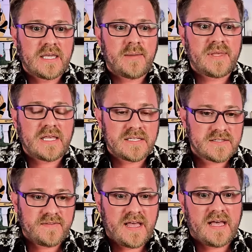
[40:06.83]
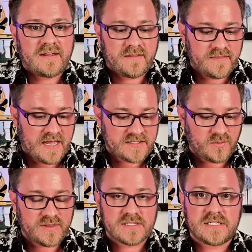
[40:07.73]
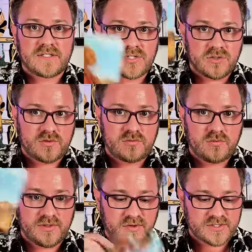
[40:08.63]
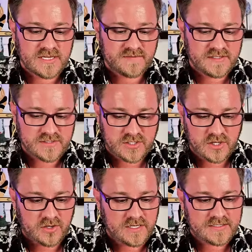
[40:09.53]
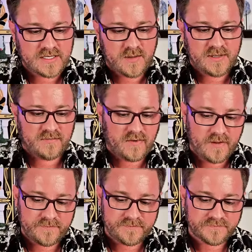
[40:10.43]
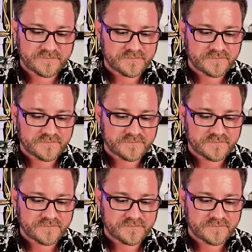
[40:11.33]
And because of that, that's where this issue with your safety and security is coming from.